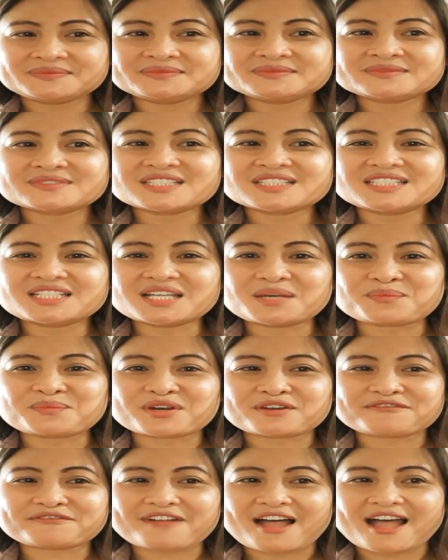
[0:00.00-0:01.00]
Number
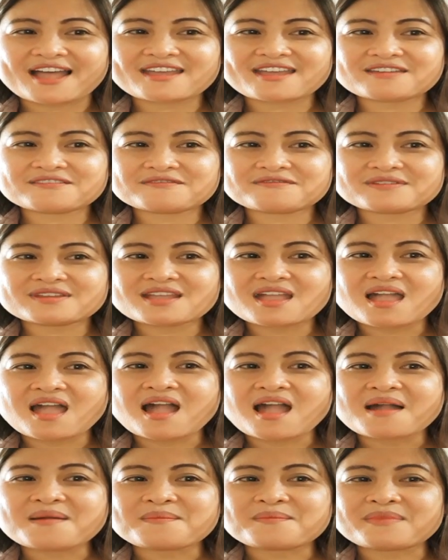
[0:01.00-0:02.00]
5.
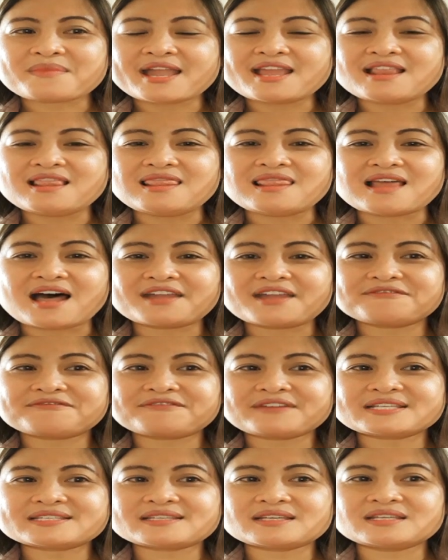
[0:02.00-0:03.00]
My life
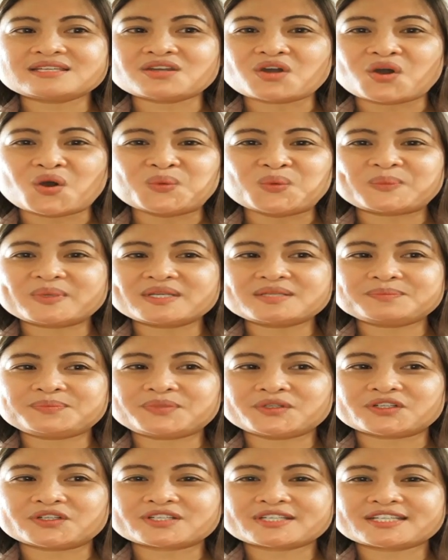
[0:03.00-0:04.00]
is an open
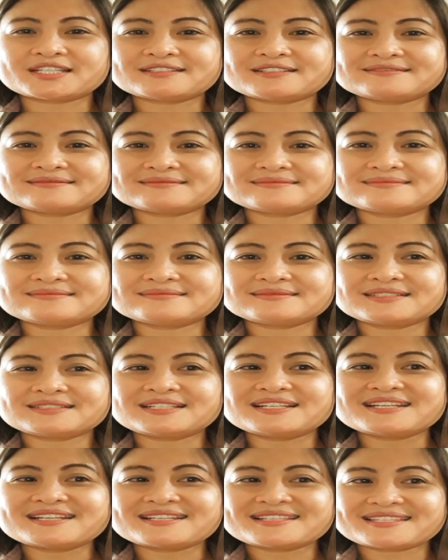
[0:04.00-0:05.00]
book.
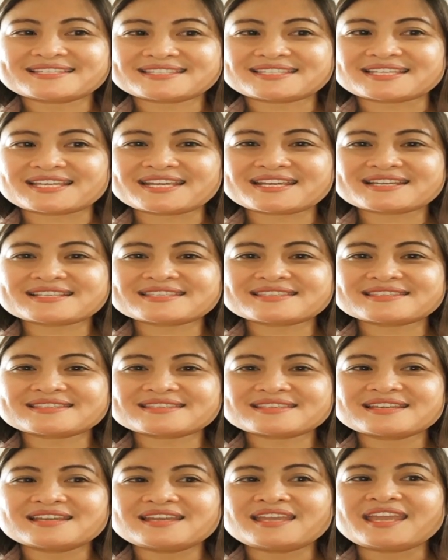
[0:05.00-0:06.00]
6.
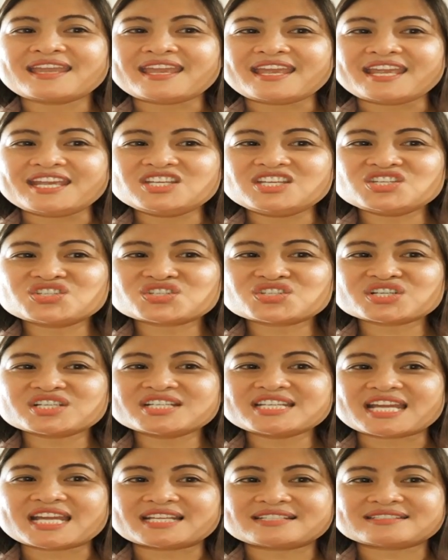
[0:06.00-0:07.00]

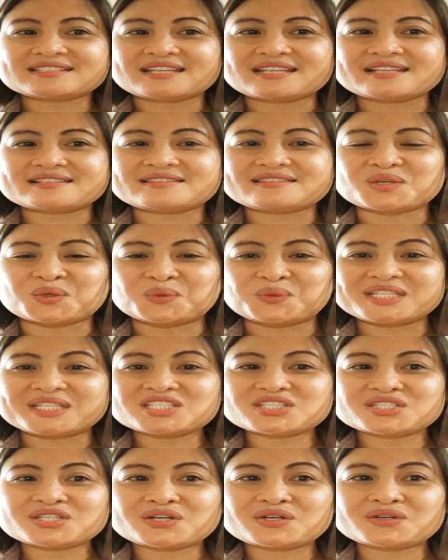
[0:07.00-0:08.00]
Internet is the
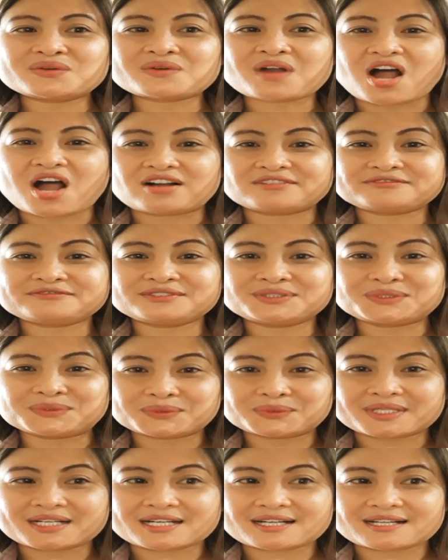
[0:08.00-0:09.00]
window of the world.